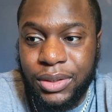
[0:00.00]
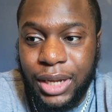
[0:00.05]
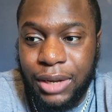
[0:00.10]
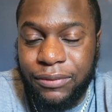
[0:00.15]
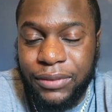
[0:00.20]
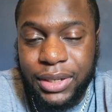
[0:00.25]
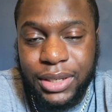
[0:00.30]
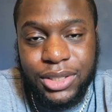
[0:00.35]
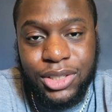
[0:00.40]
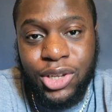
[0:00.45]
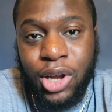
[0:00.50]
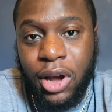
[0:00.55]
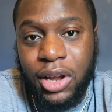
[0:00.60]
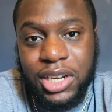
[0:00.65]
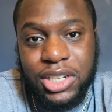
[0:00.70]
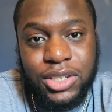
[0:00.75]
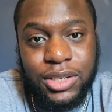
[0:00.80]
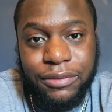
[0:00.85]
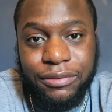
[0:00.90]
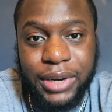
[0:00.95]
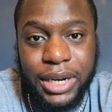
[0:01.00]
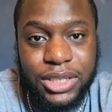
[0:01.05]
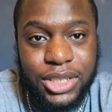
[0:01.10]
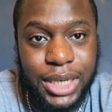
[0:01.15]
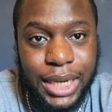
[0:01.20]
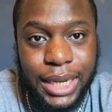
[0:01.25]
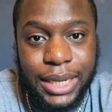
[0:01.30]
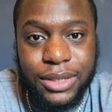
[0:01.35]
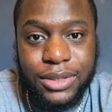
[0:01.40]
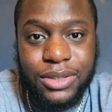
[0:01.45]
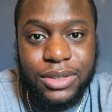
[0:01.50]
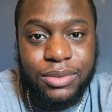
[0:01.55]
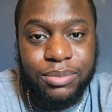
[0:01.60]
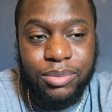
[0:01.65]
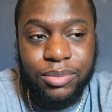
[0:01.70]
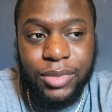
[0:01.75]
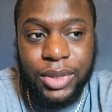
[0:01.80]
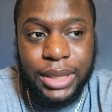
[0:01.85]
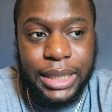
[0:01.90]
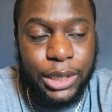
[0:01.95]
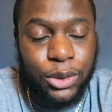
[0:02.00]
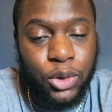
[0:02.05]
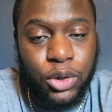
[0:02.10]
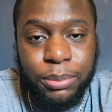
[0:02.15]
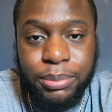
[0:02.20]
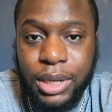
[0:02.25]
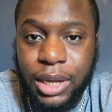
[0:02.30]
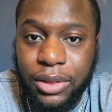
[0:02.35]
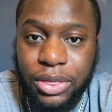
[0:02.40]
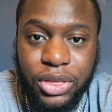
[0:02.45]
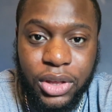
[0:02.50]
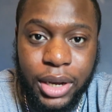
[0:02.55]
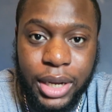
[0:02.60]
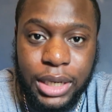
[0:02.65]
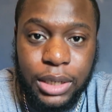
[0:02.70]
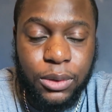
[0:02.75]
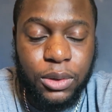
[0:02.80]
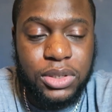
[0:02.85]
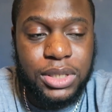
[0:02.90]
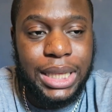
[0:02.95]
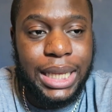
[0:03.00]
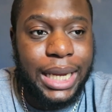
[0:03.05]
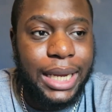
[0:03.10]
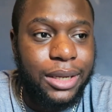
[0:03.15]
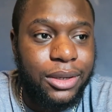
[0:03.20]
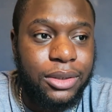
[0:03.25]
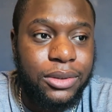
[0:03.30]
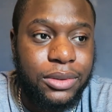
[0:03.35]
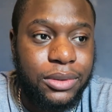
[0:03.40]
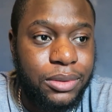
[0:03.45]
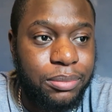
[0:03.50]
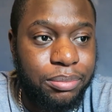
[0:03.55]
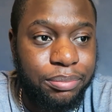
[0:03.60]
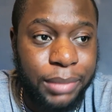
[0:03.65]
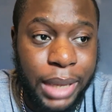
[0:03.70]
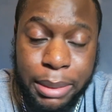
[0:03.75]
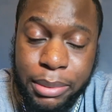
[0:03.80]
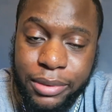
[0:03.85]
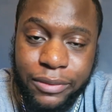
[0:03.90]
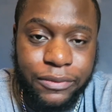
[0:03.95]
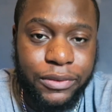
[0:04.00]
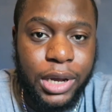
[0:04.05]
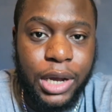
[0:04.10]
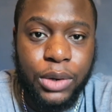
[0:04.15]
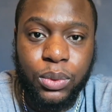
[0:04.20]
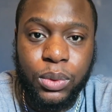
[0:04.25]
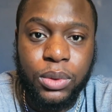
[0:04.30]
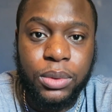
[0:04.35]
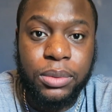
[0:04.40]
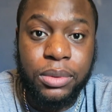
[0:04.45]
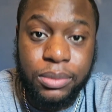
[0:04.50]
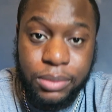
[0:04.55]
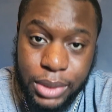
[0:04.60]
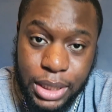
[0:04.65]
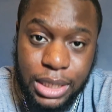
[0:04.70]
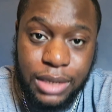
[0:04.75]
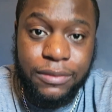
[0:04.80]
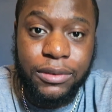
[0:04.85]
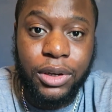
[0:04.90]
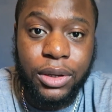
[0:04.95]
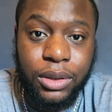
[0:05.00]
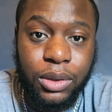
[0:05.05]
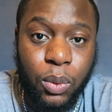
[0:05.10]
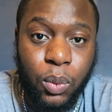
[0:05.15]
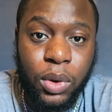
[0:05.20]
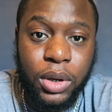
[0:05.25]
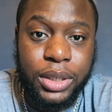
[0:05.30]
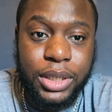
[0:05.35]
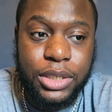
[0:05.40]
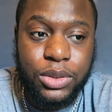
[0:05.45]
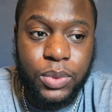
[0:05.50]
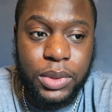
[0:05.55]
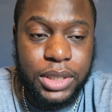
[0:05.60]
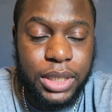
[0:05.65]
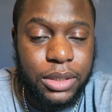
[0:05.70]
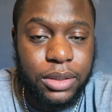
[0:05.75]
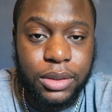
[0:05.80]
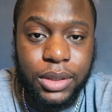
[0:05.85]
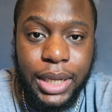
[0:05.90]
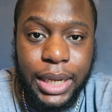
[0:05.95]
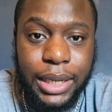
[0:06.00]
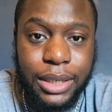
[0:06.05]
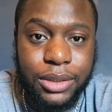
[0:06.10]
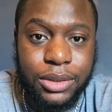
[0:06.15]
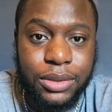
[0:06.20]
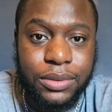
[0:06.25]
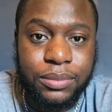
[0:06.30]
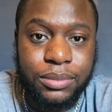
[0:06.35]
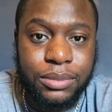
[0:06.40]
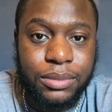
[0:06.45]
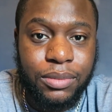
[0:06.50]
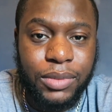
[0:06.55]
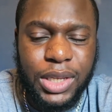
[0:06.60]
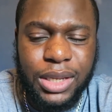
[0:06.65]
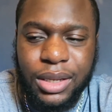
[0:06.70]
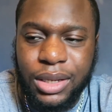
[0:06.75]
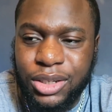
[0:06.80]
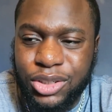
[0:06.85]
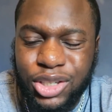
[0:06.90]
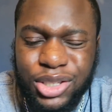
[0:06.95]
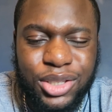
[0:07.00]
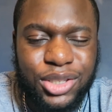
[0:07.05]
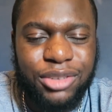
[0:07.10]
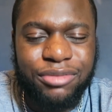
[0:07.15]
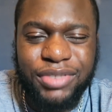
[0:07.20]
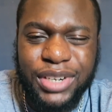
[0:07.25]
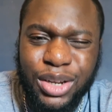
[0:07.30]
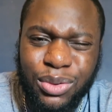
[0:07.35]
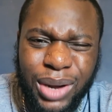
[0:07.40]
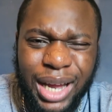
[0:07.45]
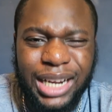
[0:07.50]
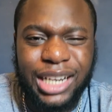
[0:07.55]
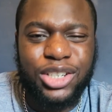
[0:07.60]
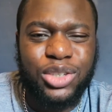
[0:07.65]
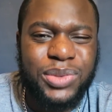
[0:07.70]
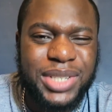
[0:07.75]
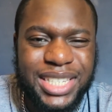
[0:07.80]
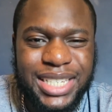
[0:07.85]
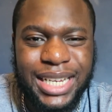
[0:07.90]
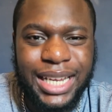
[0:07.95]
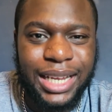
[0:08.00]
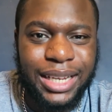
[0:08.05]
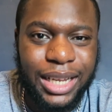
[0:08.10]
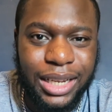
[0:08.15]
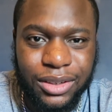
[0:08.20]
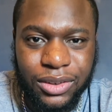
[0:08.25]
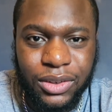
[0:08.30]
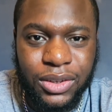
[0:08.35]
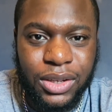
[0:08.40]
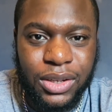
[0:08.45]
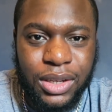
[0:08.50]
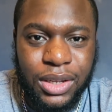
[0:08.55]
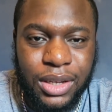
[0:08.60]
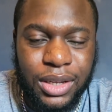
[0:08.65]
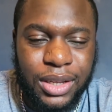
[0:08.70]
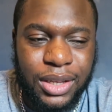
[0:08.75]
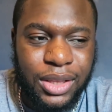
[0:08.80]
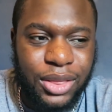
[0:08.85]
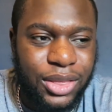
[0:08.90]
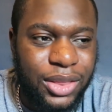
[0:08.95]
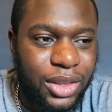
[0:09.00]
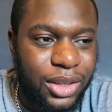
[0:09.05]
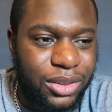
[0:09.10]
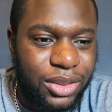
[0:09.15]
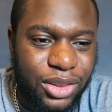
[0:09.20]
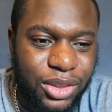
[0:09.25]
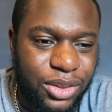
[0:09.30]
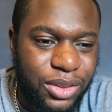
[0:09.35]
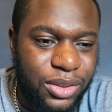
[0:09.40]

I think it's tarnished the franchise. There could be a third, it looks like. Maybe the third will deliver on what this one didn't. And just to rewind, I just want to say it again, that